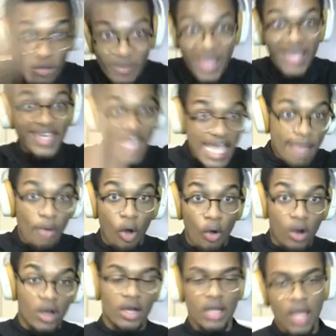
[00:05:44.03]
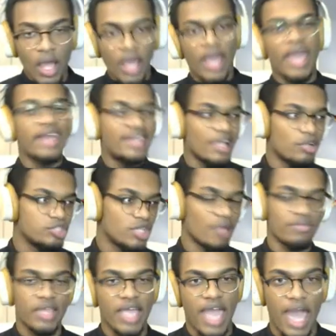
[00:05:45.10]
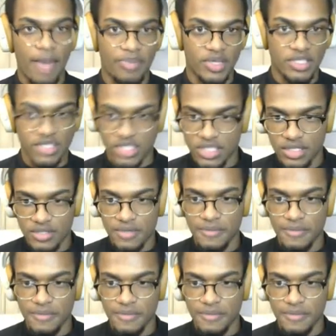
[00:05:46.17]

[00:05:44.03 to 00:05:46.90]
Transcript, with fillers: my keyboard until something happens.